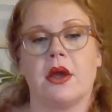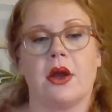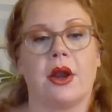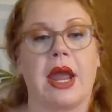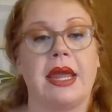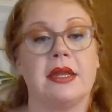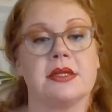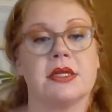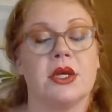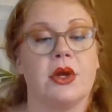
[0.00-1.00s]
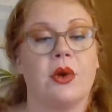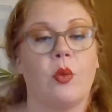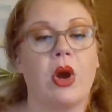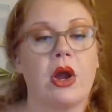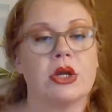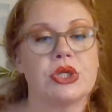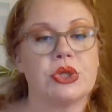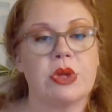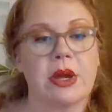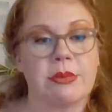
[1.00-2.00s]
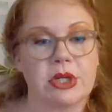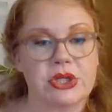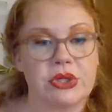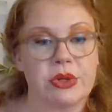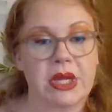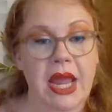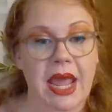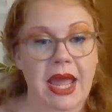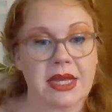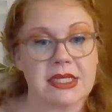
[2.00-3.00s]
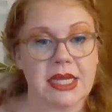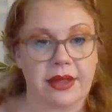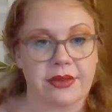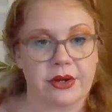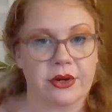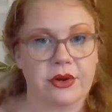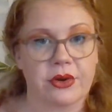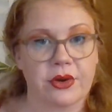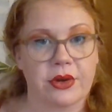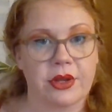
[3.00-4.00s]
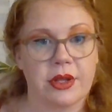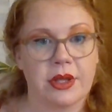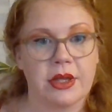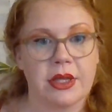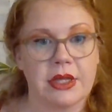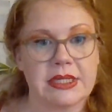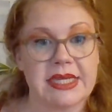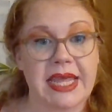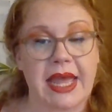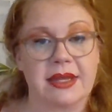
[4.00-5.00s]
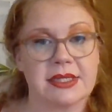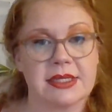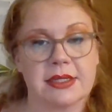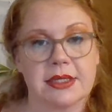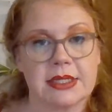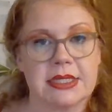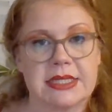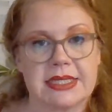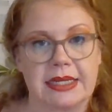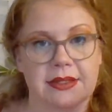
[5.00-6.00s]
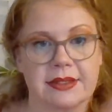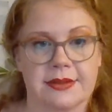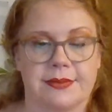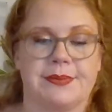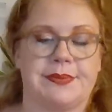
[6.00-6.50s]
All right. What are two numbers you can add together to get 6?